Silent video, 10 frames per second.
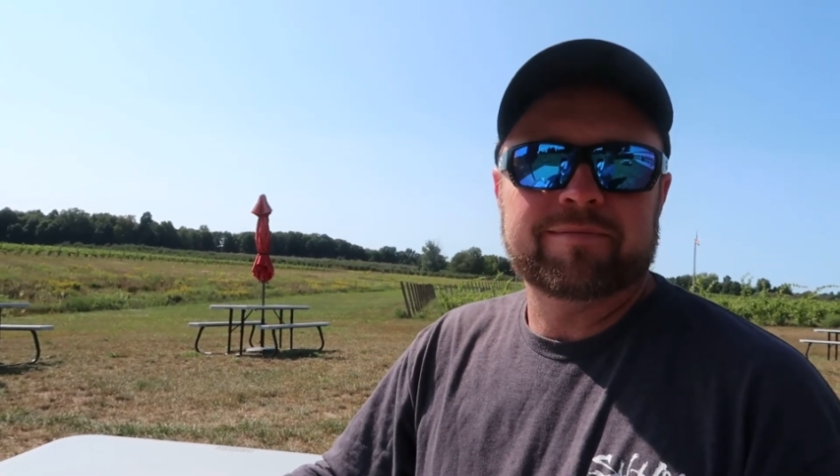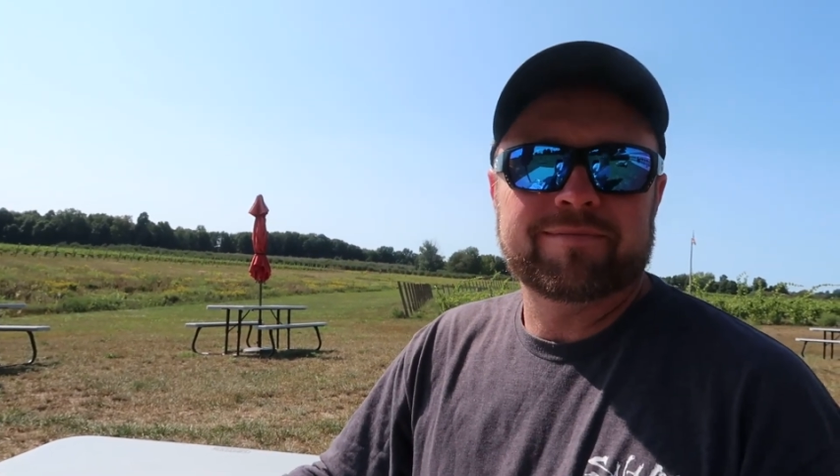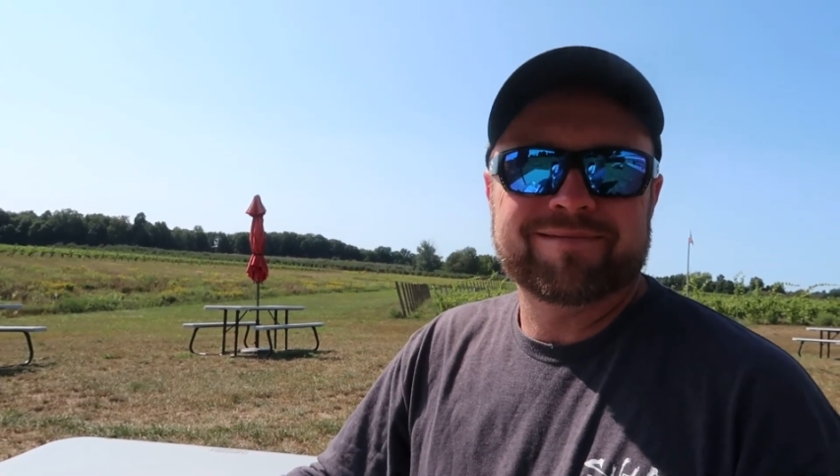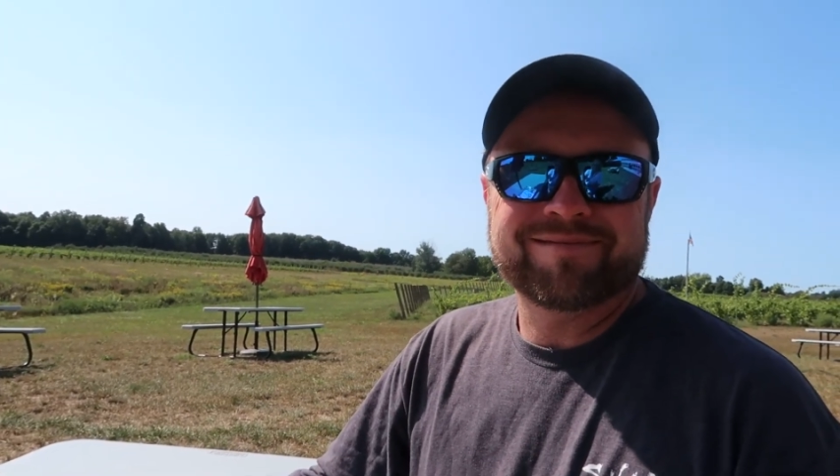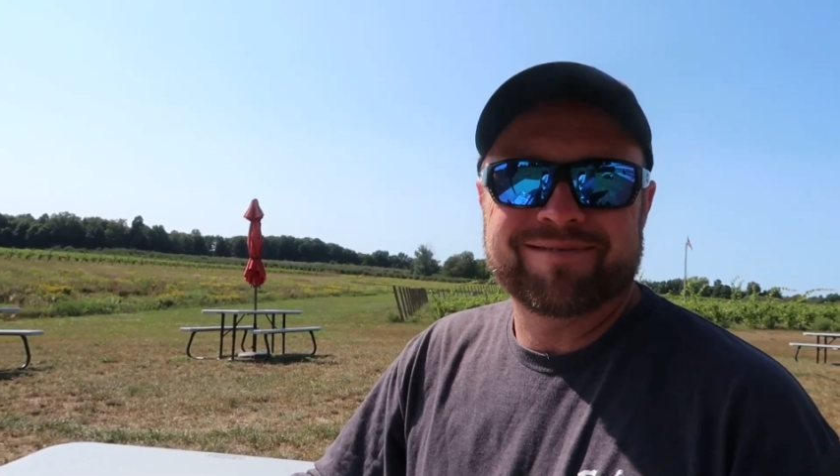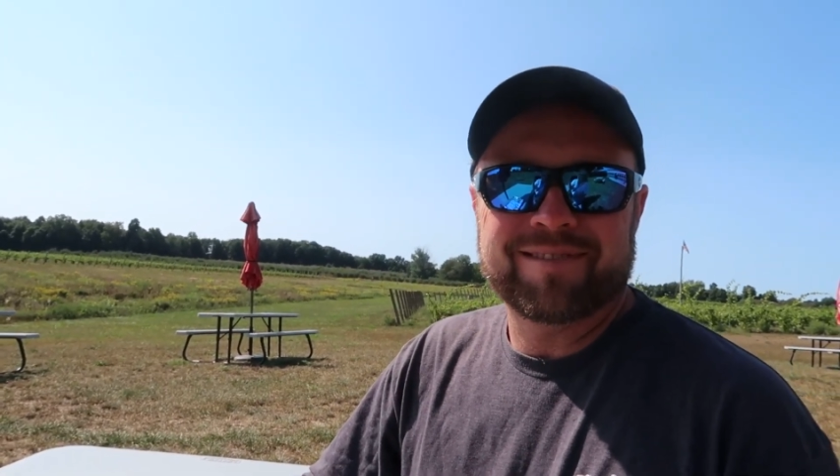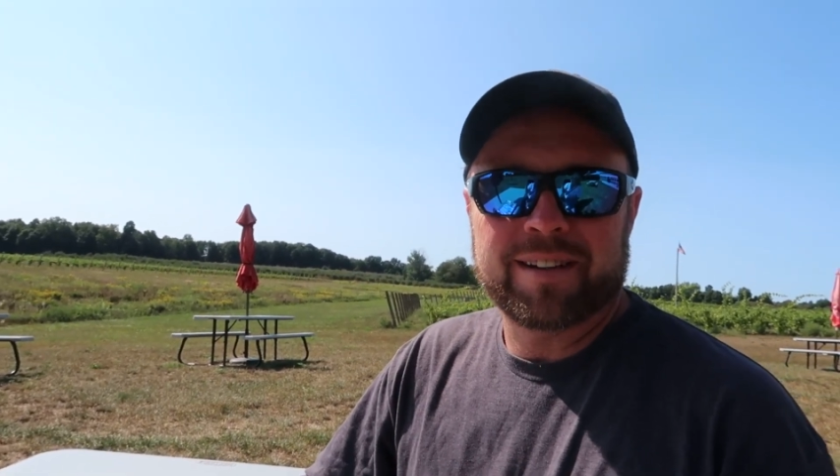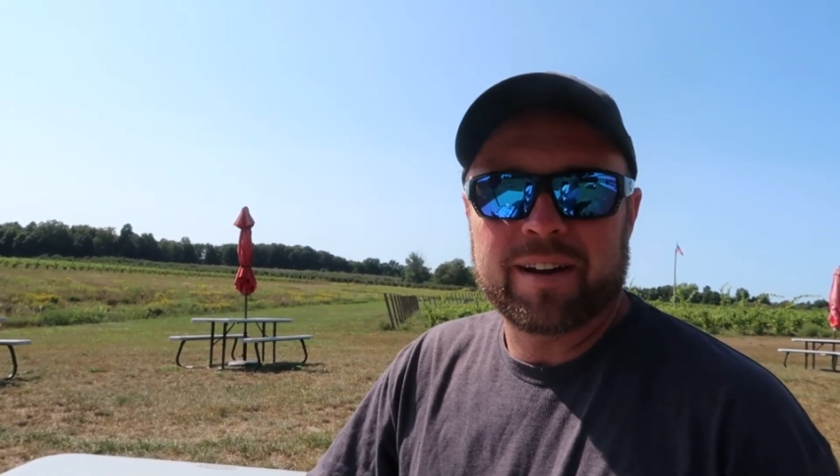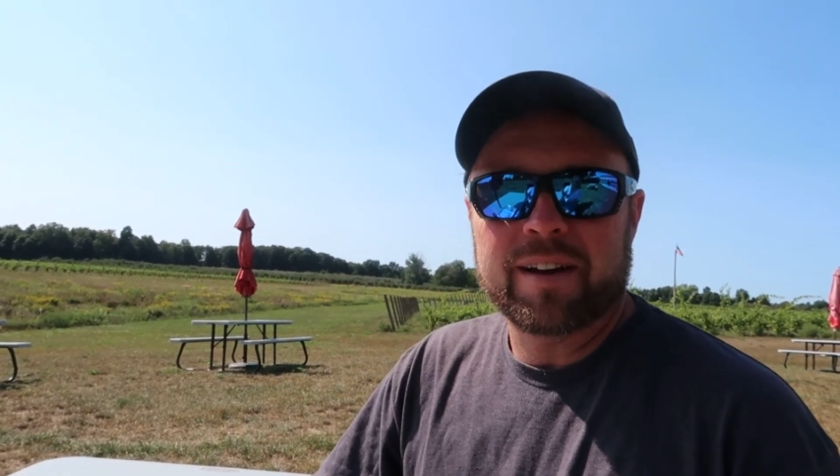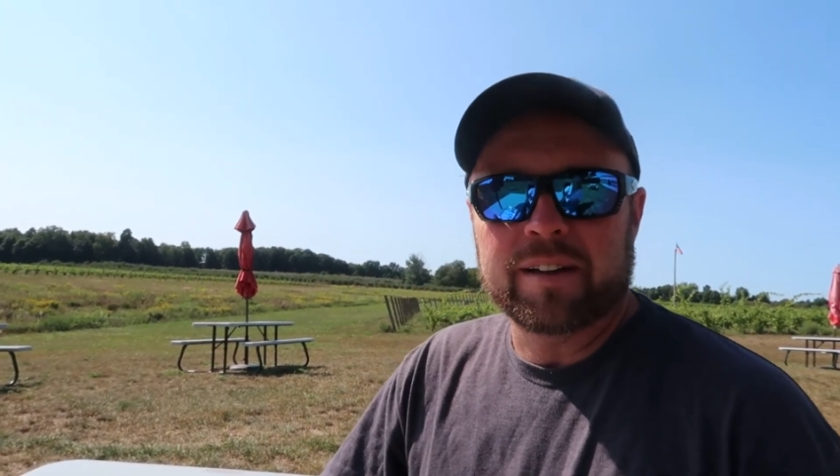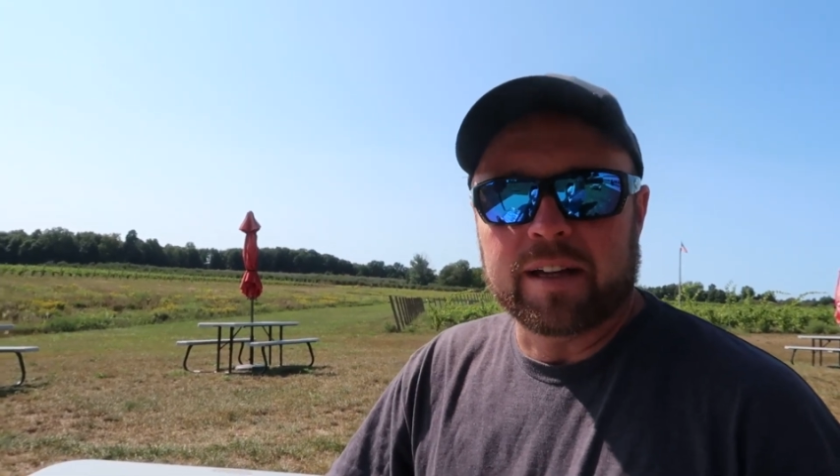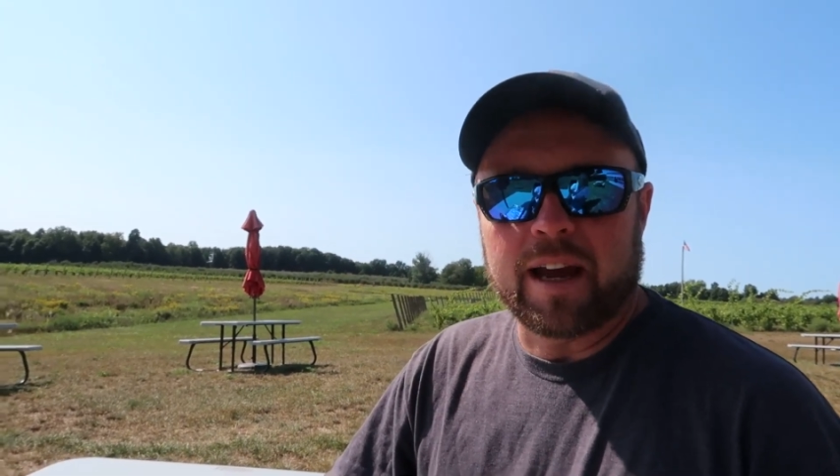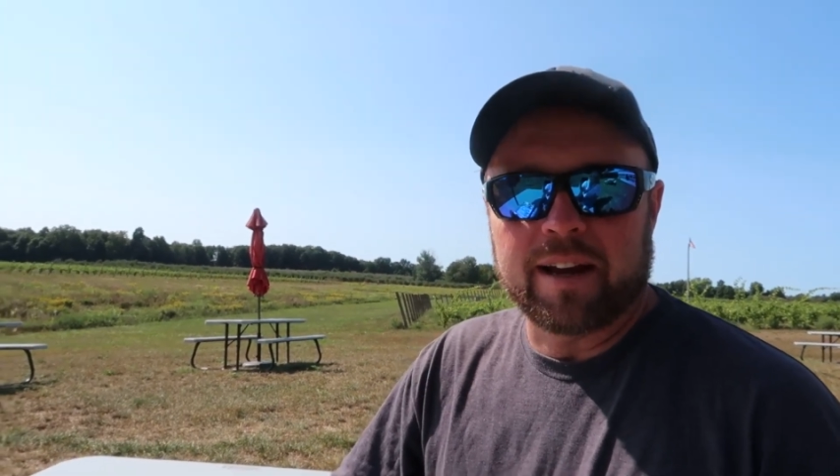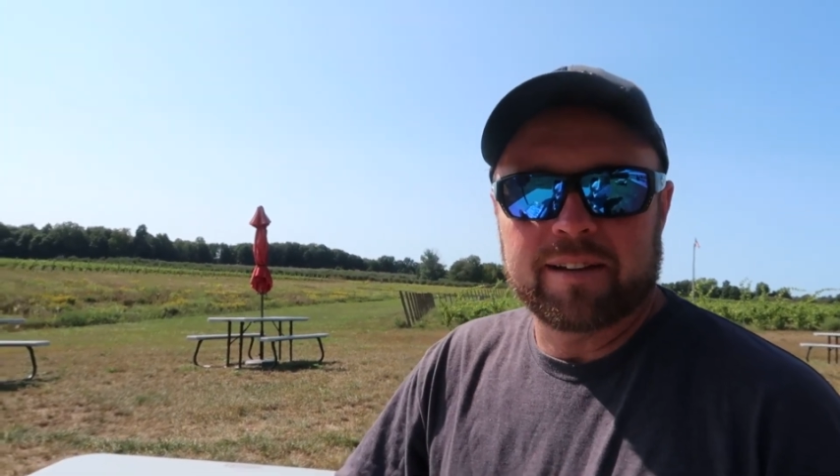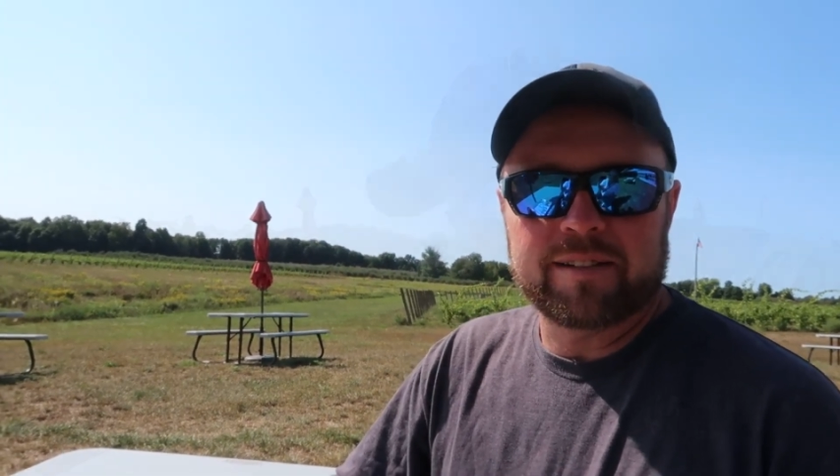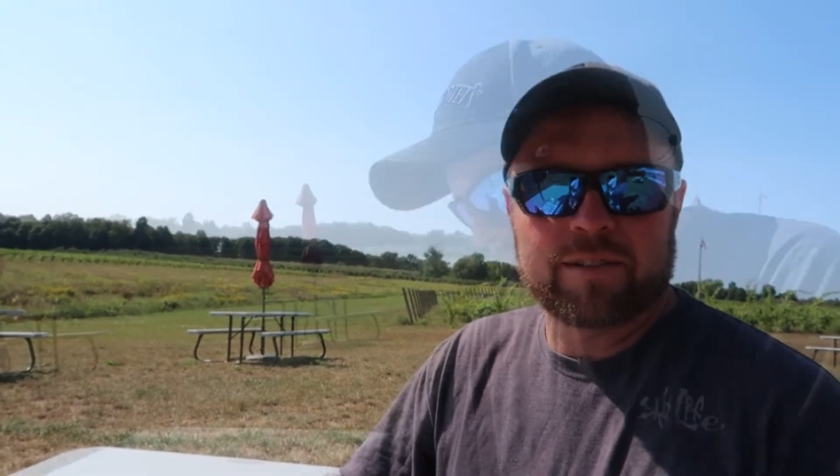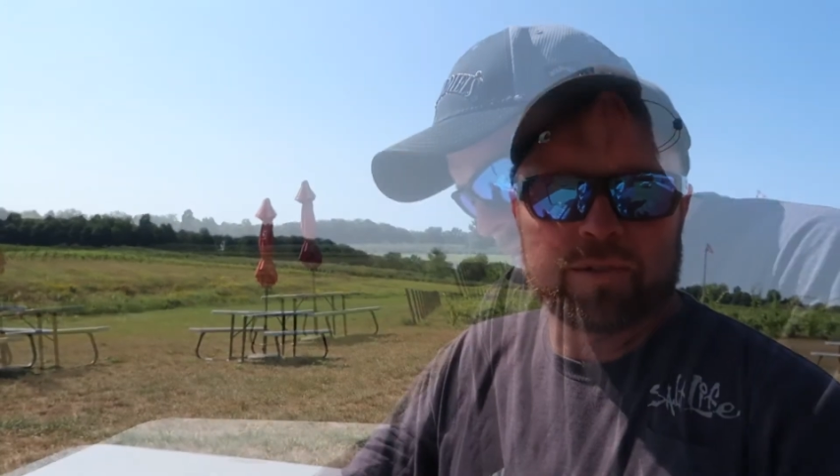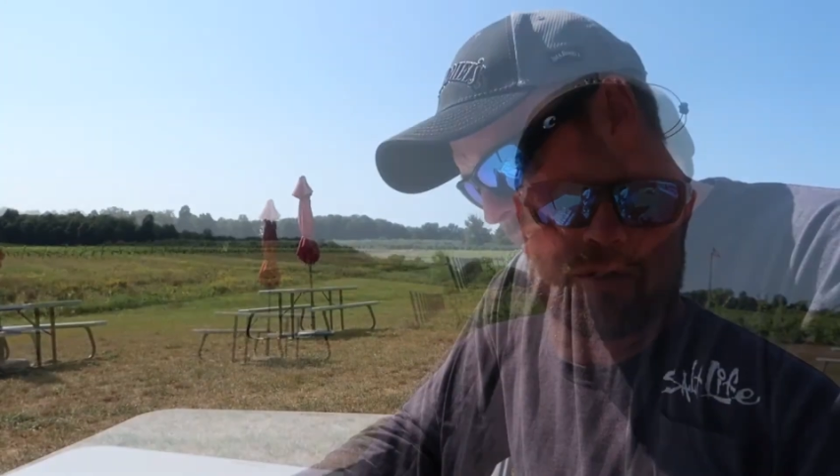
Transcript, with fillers: It's from apples. Yeah. The next